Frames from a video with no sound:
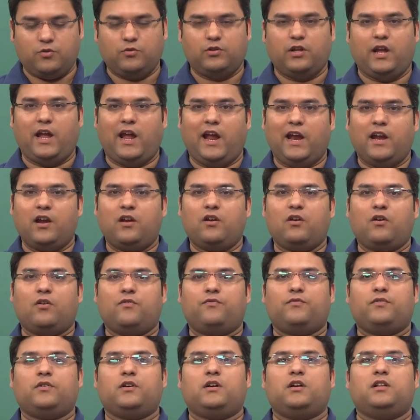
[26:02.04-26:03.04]
the end
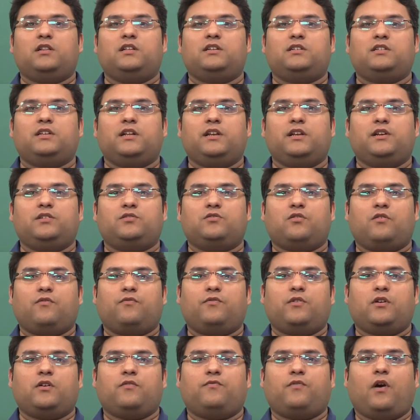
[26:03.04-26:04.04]
of this series of
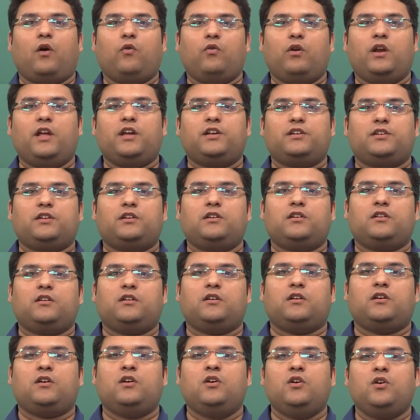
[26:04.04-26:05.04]

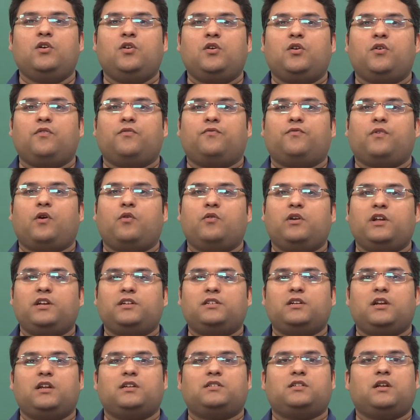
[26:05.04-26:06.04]
foundational
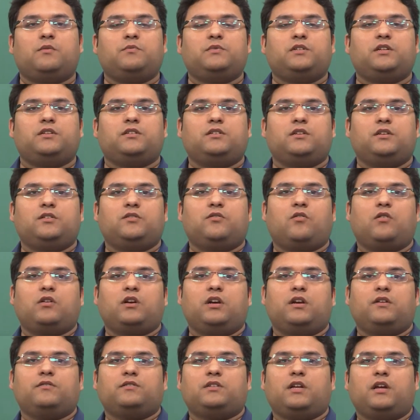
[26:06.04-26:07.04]
assumptions in
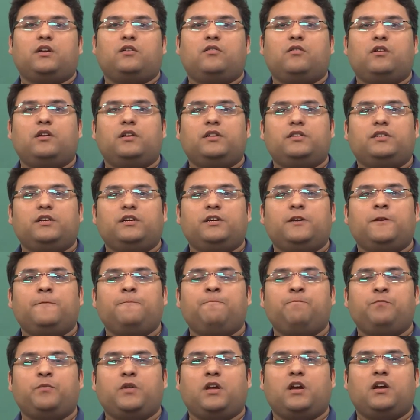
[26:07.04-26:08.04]
cognitive psychology.
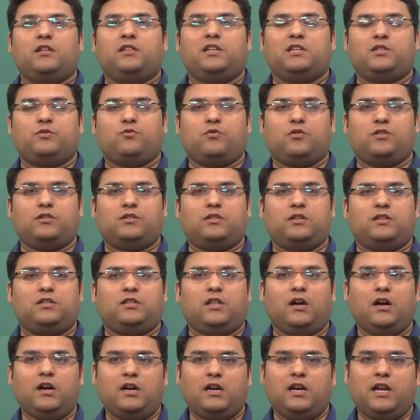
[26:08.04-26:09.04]
This was the
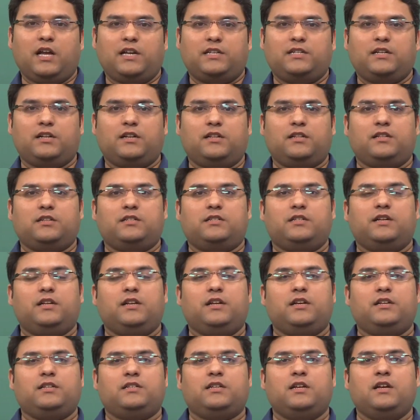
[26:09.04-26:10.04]
third lecture in this
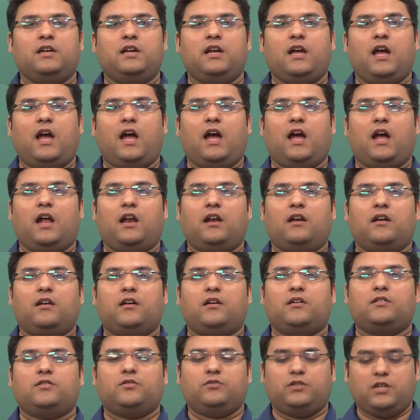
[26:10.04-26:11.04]
series,
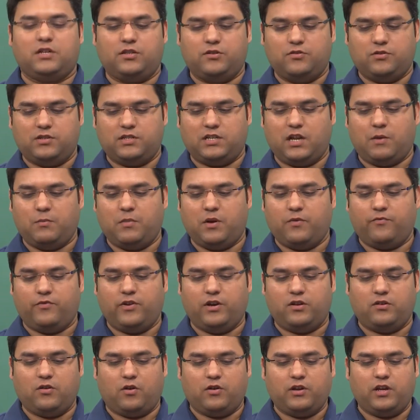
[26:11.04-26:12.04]
and so just to sum up, we
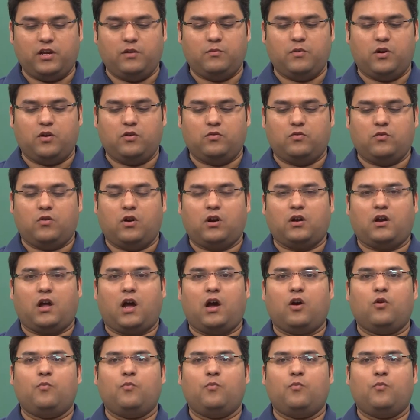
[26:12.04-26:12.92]
are talking about how